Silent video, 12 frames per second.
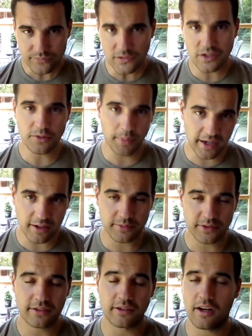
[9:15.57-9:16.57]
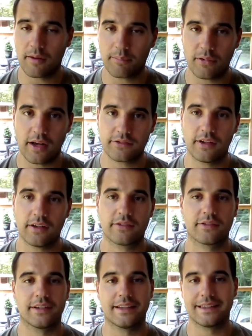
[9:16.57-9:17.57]
So bankruptcy is a long process.
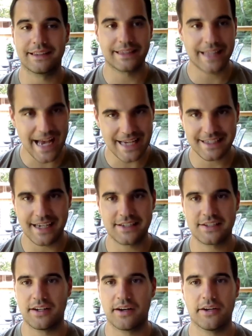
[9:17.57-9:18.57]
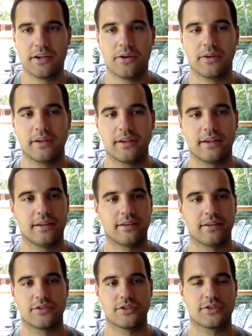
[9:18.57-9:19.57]
Last case scenario,
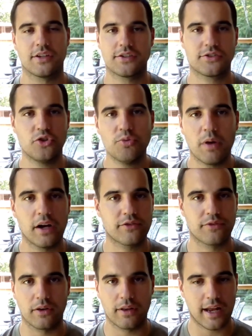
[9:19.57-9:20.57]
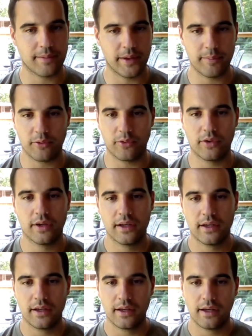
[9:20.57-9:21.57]
it's too much for a lot of people.
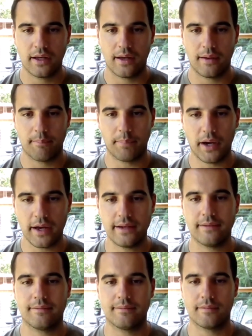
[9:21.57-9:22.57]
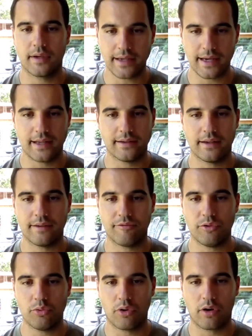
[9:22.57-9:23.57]
But again, if
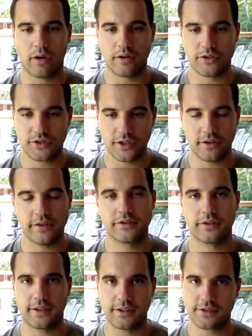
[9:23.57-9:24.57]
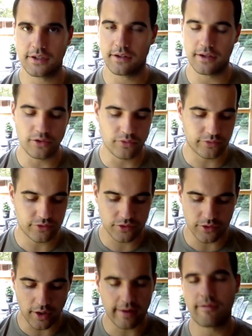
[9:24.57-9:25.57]
you are seriously considering, you've
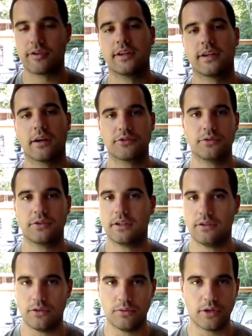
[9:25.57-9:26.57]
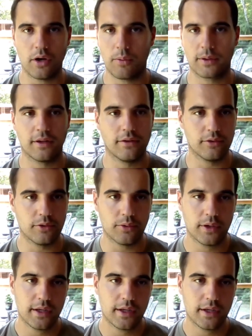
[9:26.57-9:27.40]
done everything else you know what to do,